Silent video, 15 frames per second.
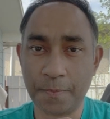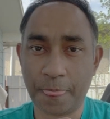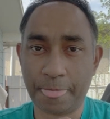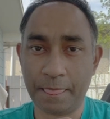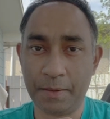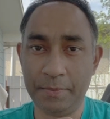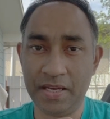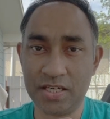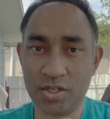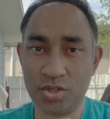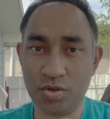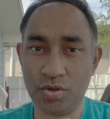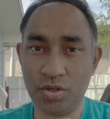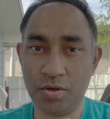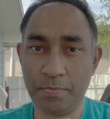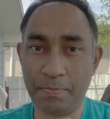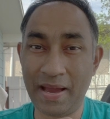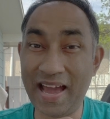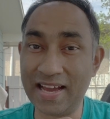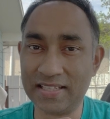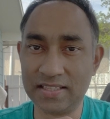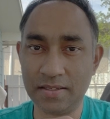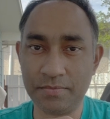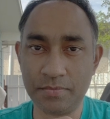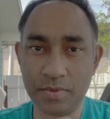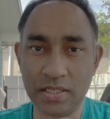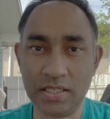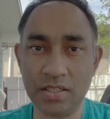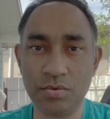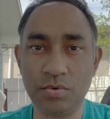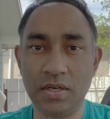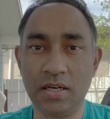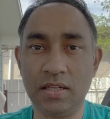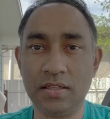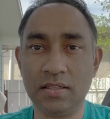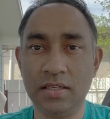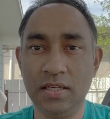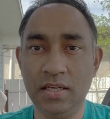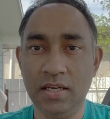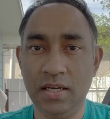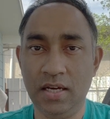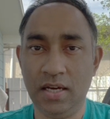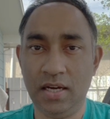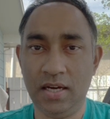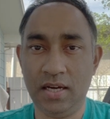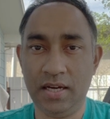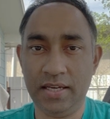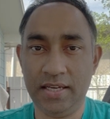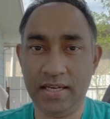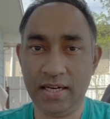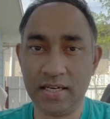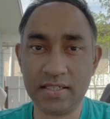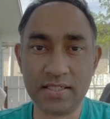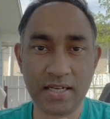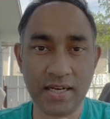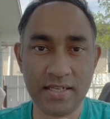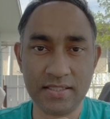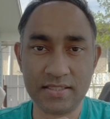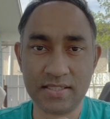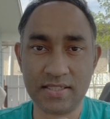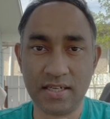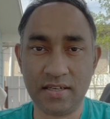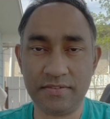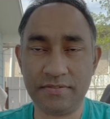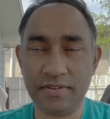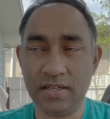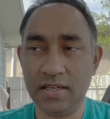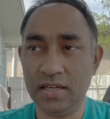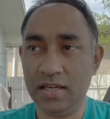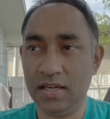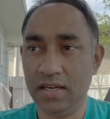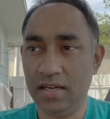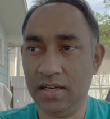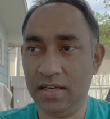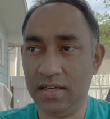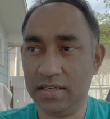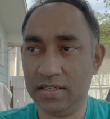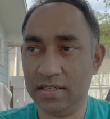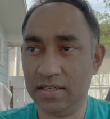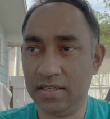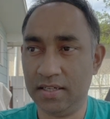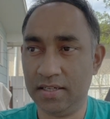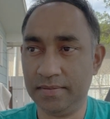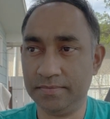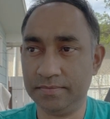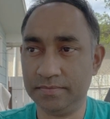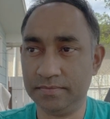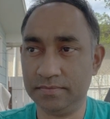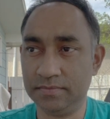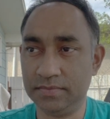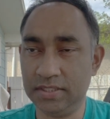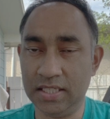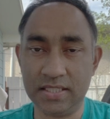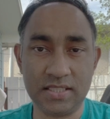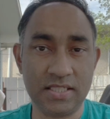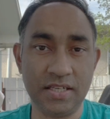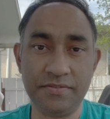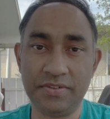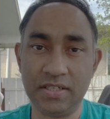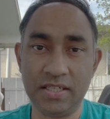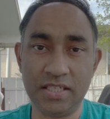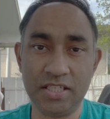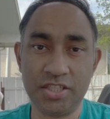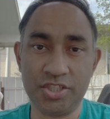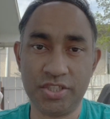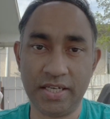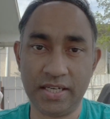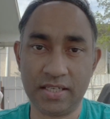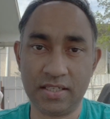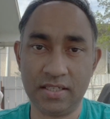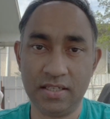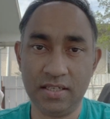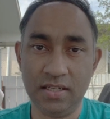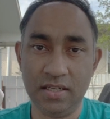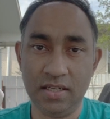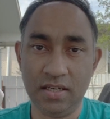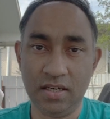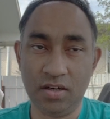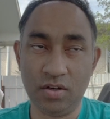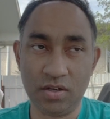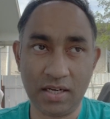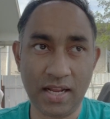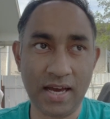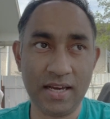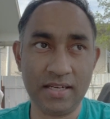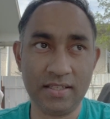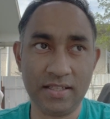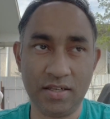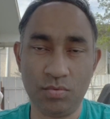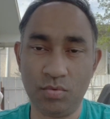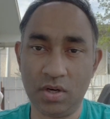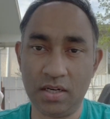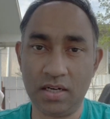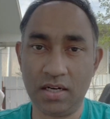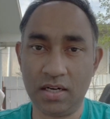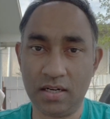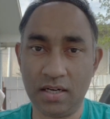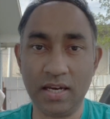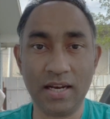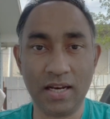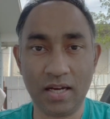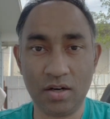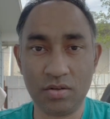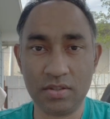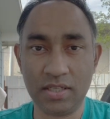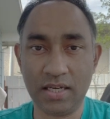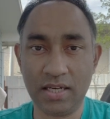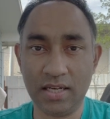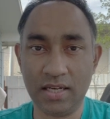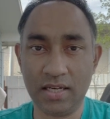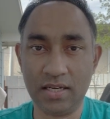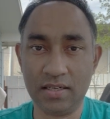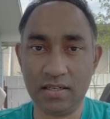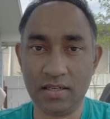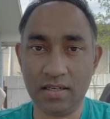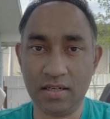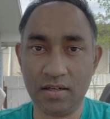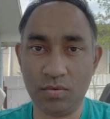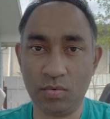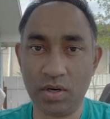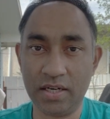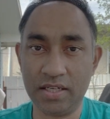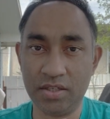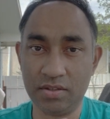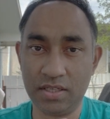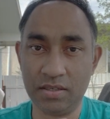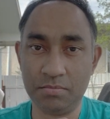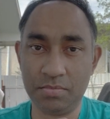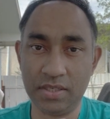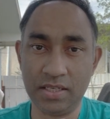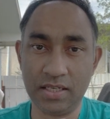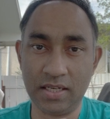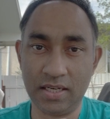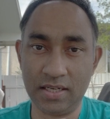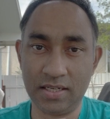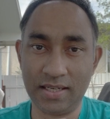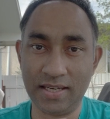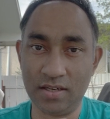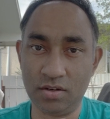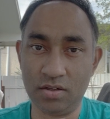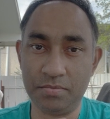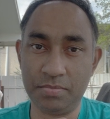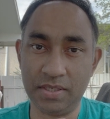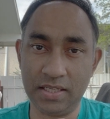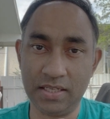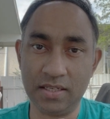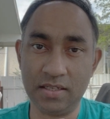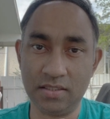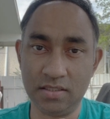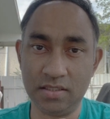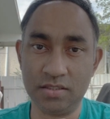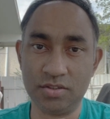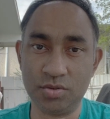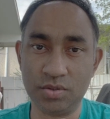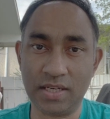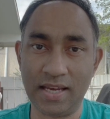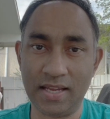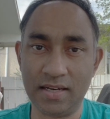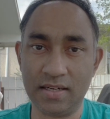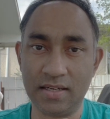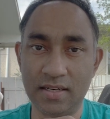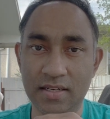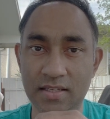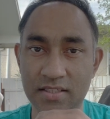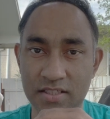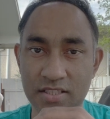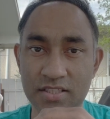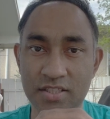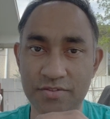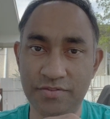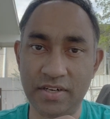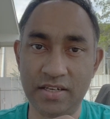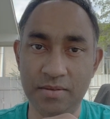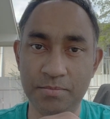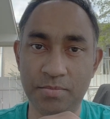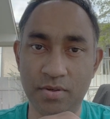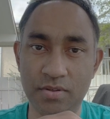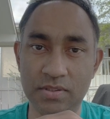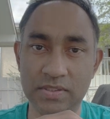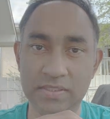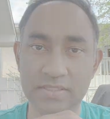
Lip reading: make sure you pack them really well, airtight stuff. And yes, definitely check online that what are allowed and what you can bring and cannot bring to Canada. This is very important.